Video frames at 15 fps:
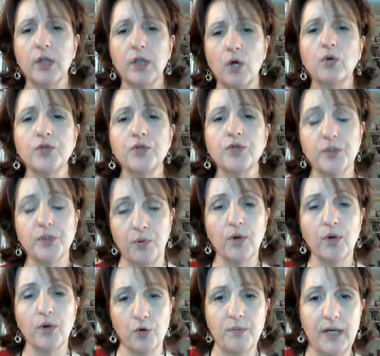local
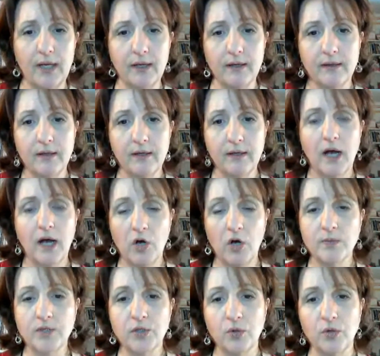support group meeting of
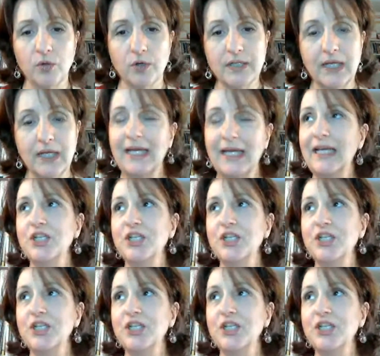homeschoolers,